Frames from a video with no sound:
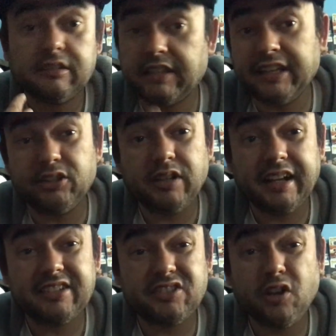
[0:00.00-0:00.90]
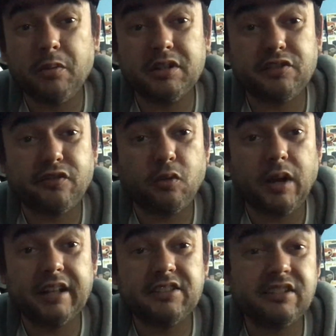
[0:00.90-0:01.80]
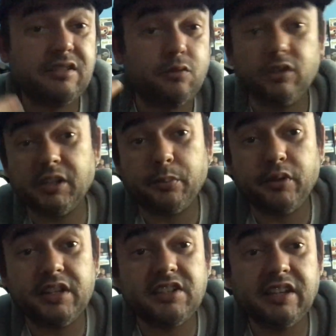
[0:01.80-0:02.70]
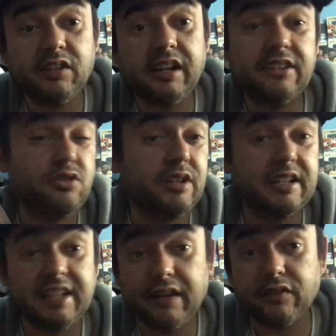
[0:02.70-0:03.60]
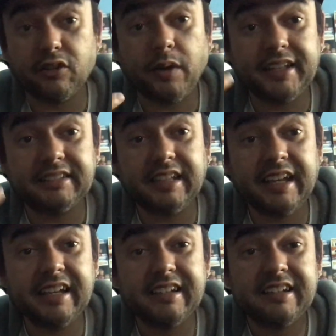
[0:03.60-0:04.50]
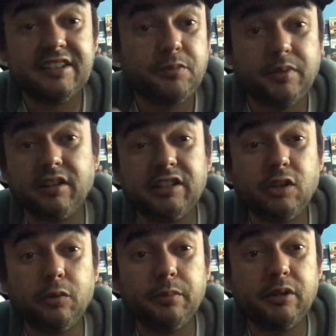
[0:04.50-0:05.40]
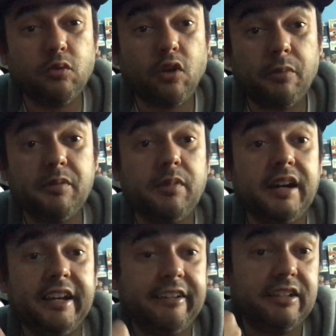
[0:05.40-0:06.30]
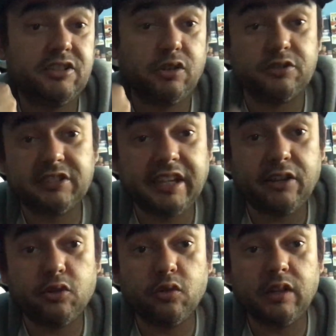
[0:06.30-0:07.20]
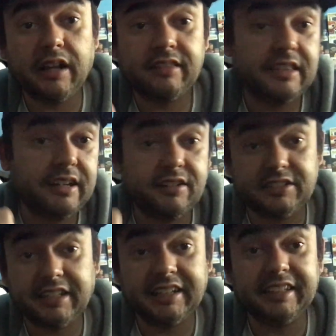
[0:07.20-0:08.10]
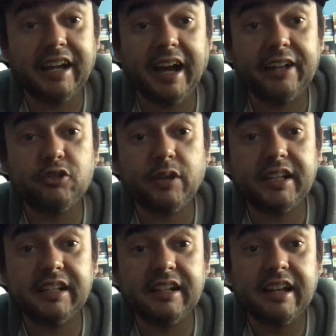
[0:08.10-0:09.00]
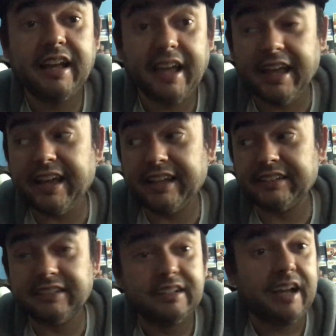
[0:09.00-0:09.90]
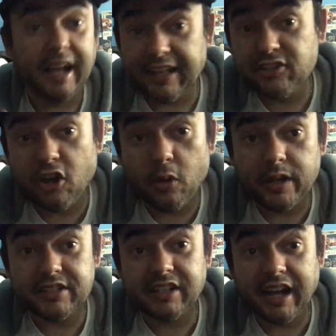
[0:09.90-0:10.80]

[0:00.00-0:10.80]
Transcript: thank you guys so much for watching. Really appreciate you guys. You guys have a great day. It's been a little bit warm in my area, so stay cool out there, stay dehydrated, and as always,